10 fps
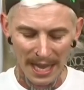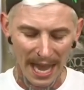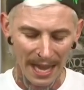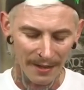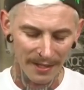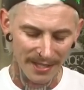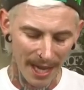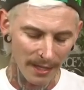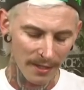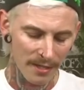And the
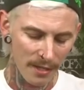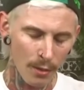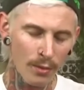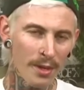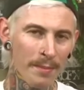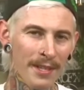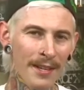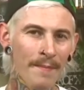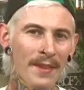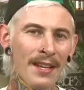stainless steel drip
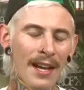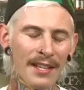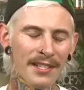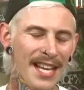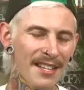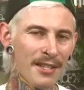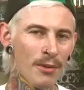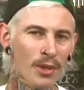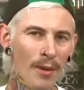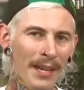tip, uh, stainless
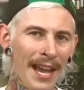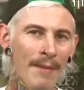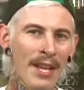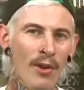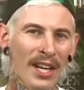steel top cap,